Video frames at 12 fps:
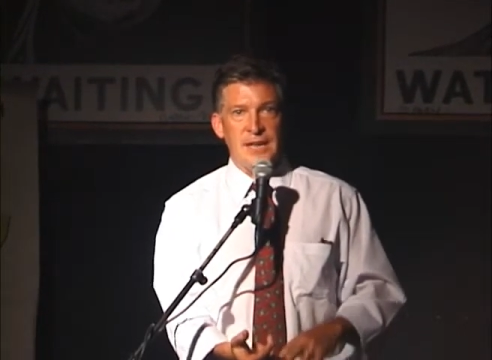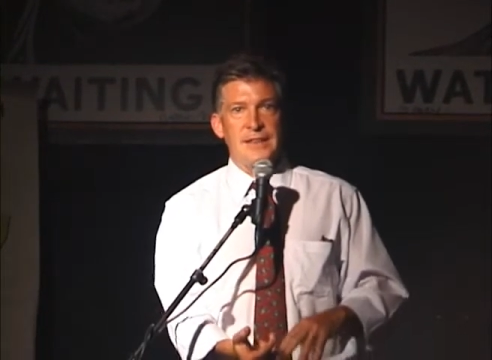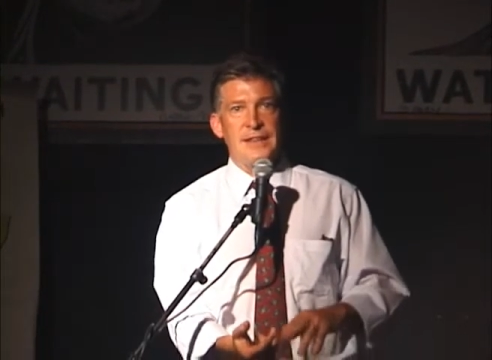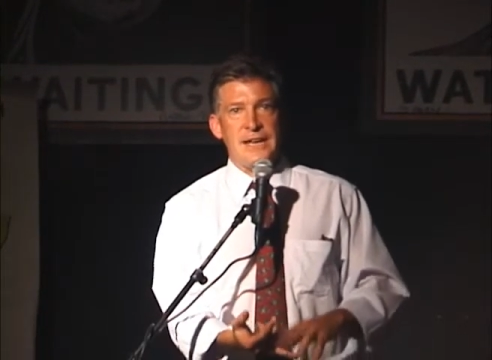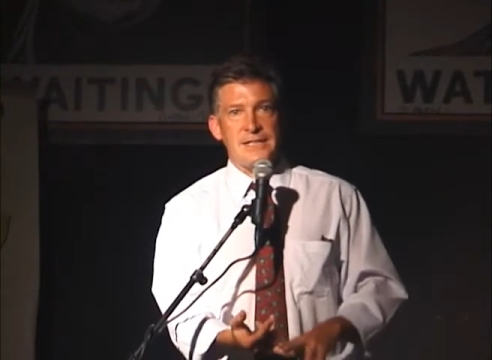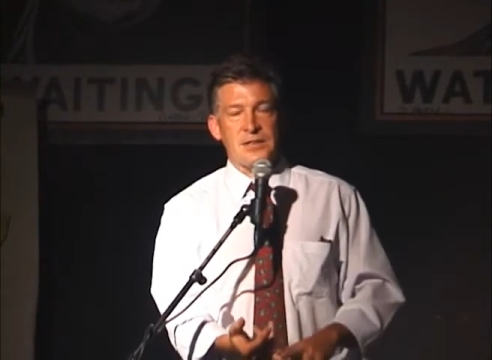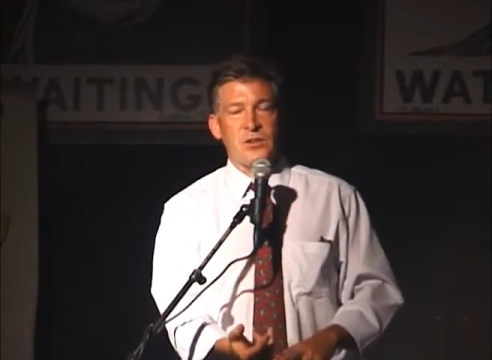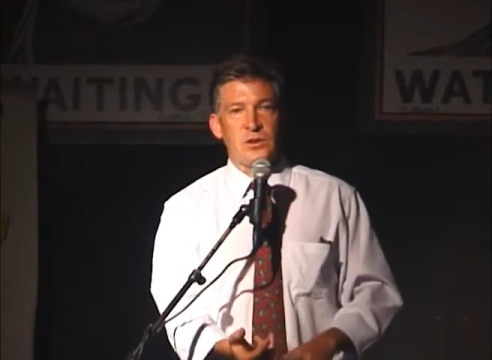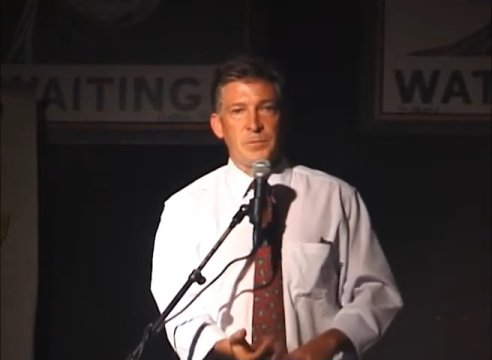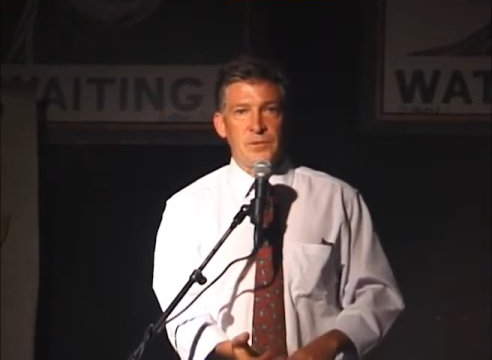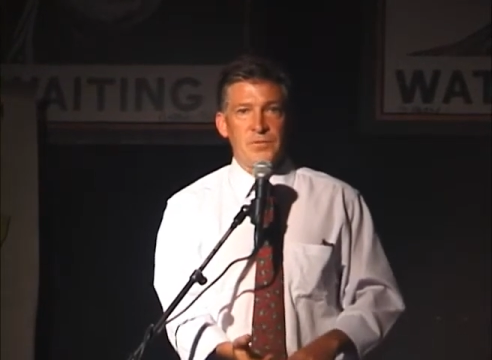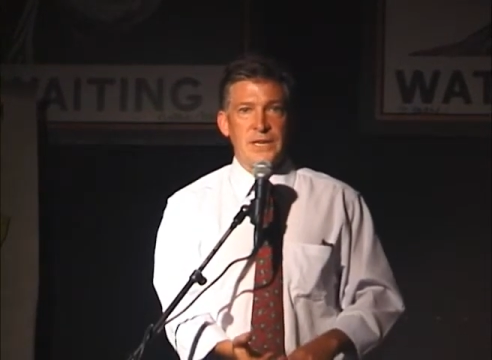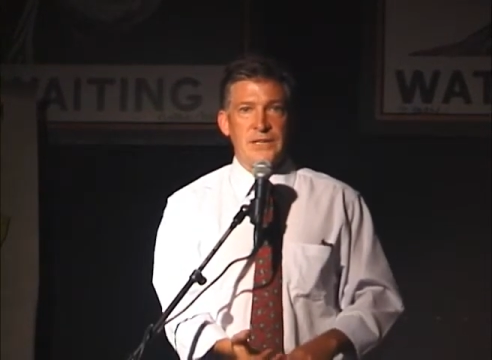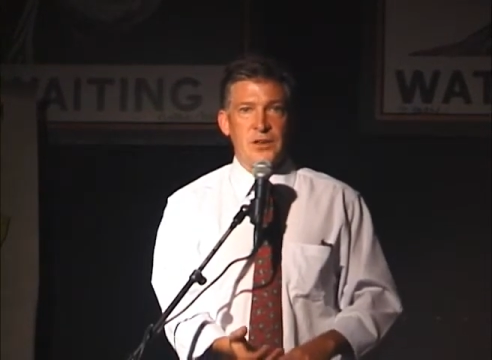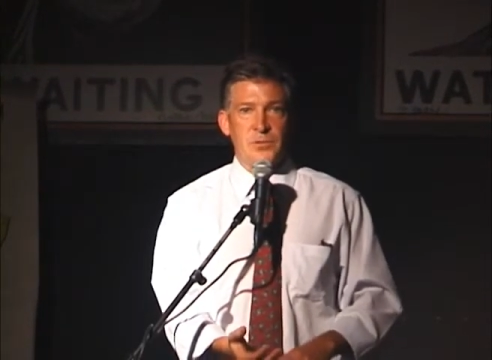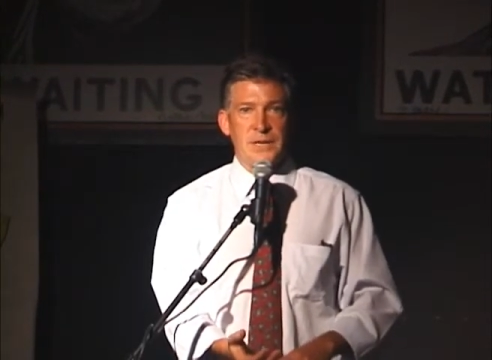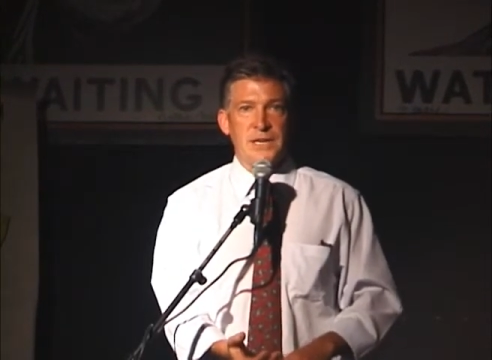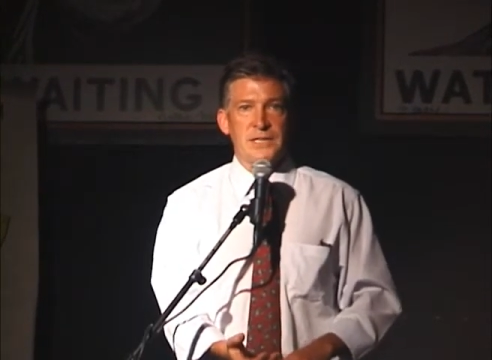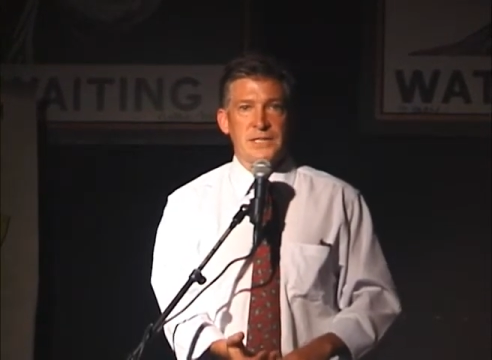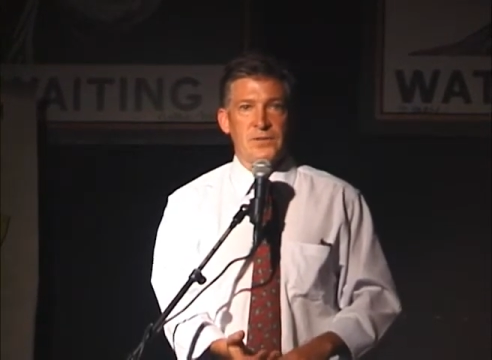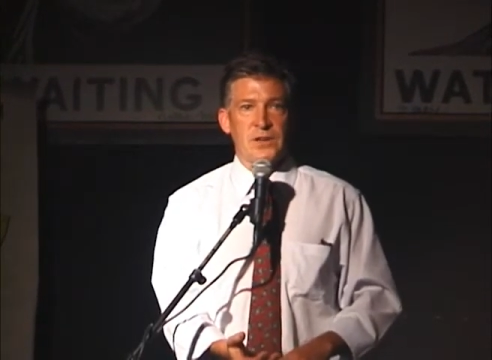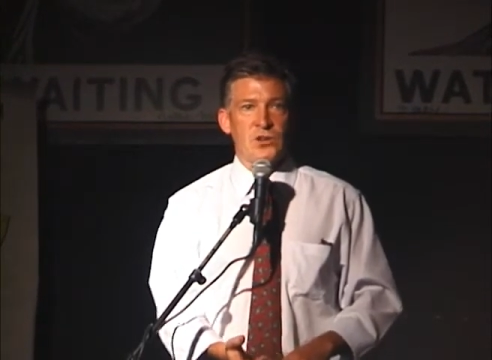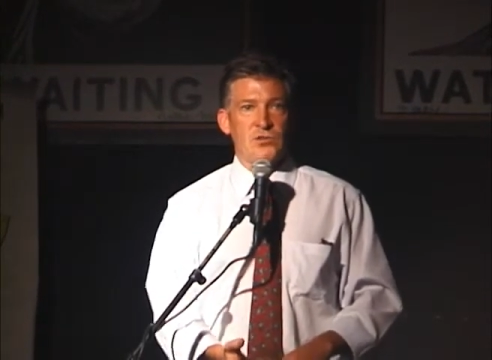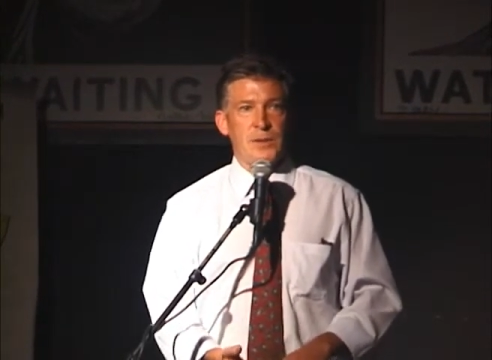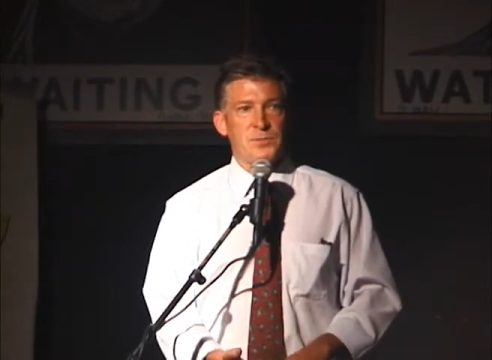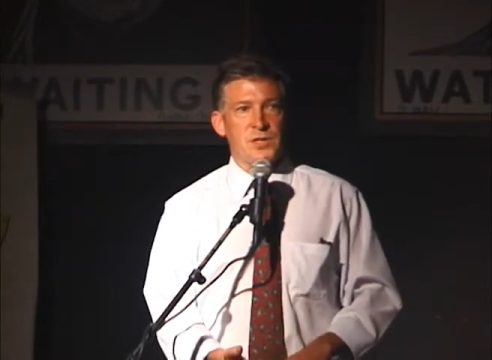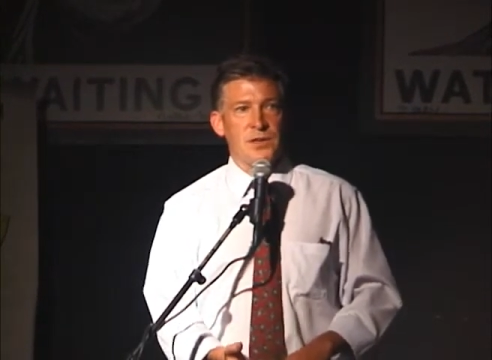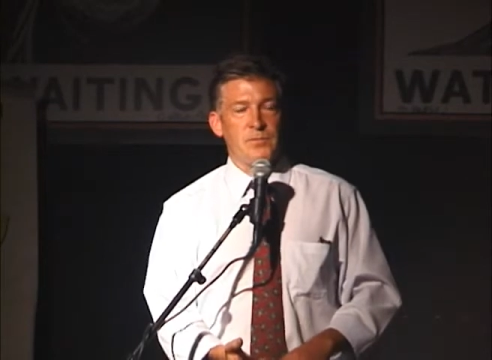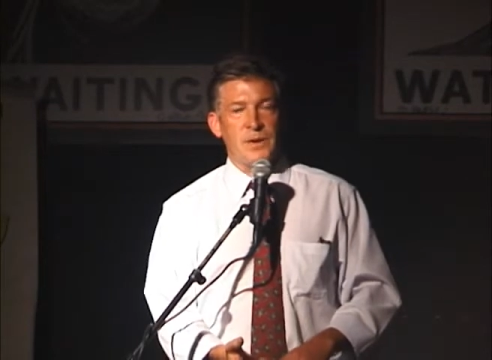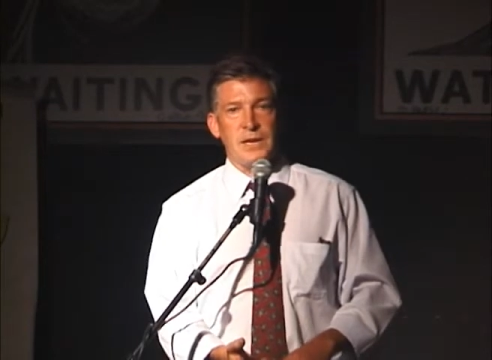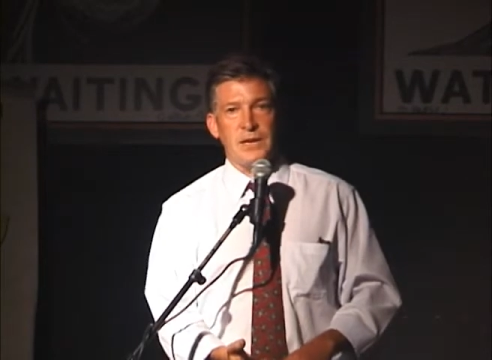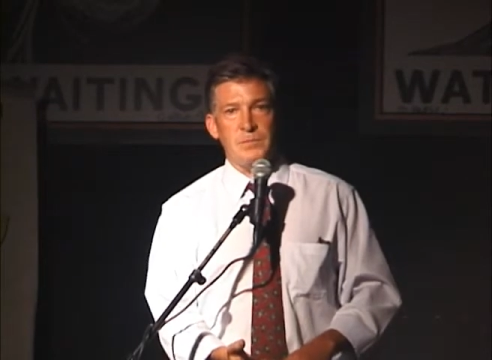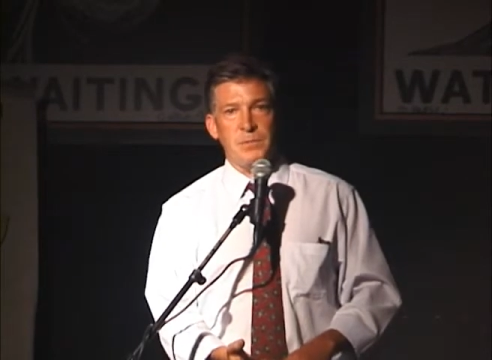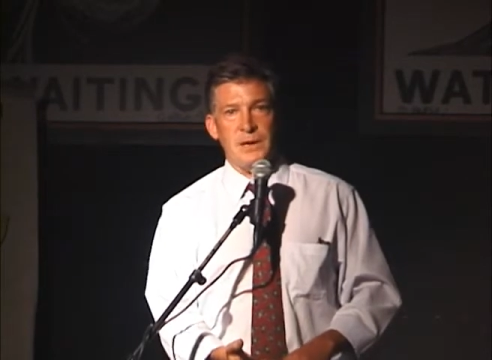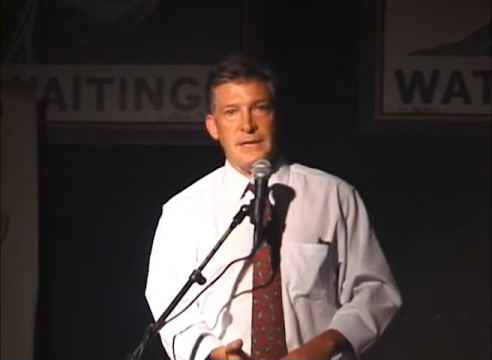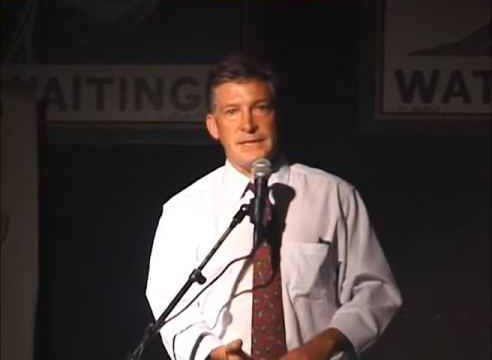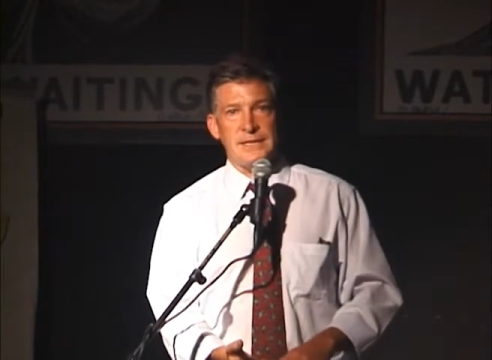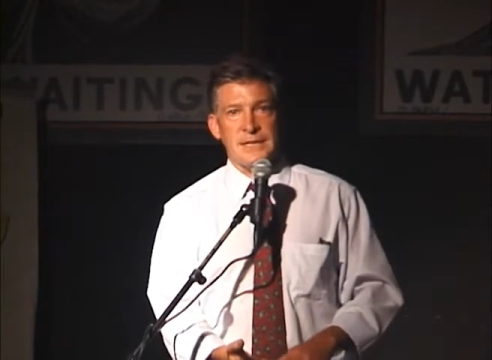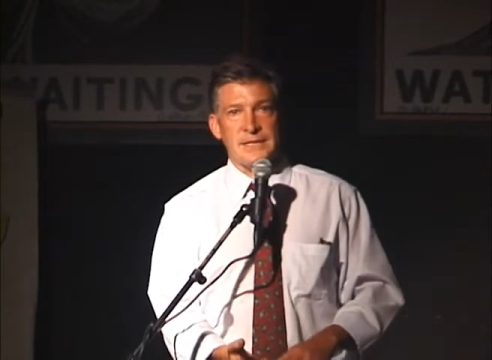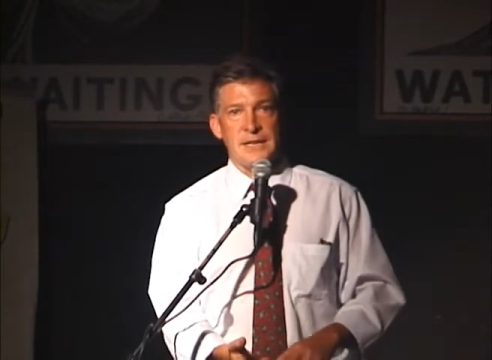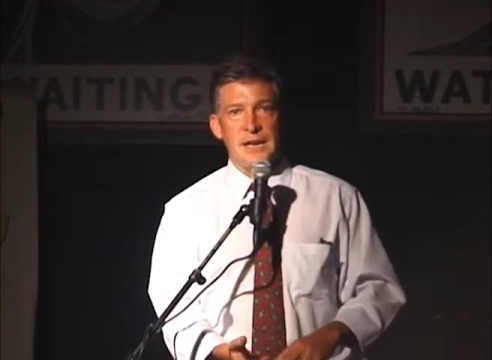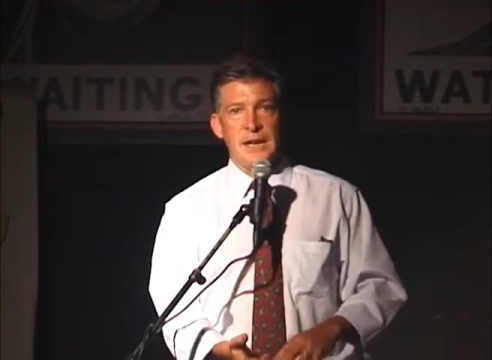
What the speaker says: That's a corporate veto because of the corruption of money in politics.